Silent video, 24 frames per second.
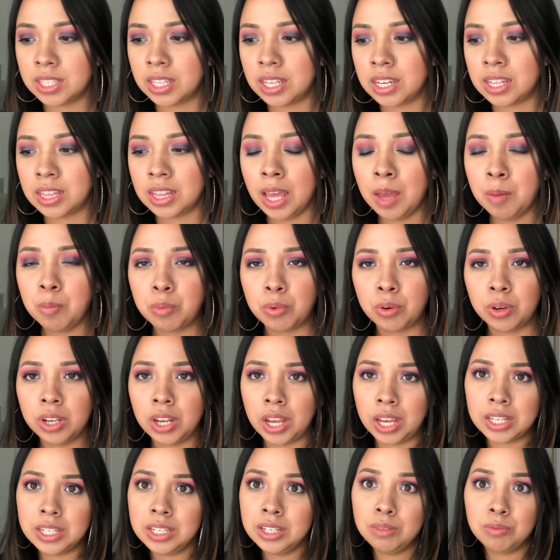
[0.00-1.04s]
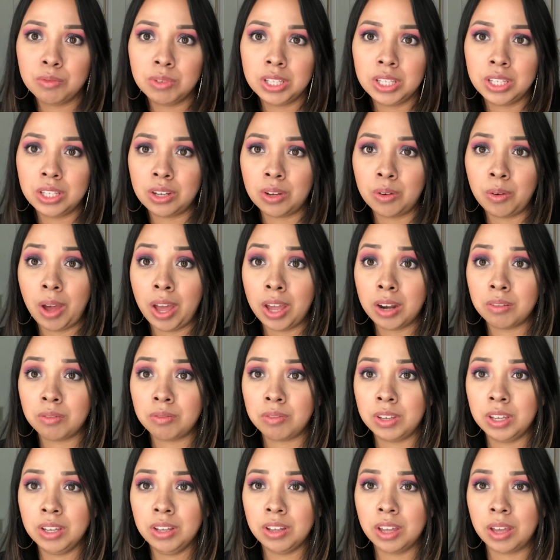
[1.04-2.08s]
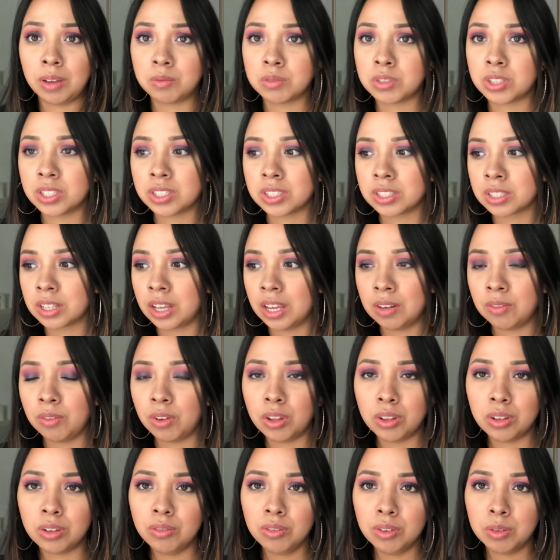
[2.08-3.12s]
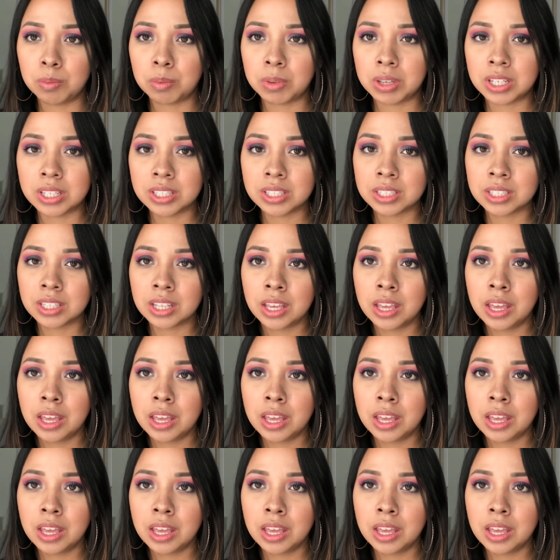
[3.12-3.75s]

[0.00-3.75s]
And at that point, I didn't really know how to feel. I was just kind of all over the place.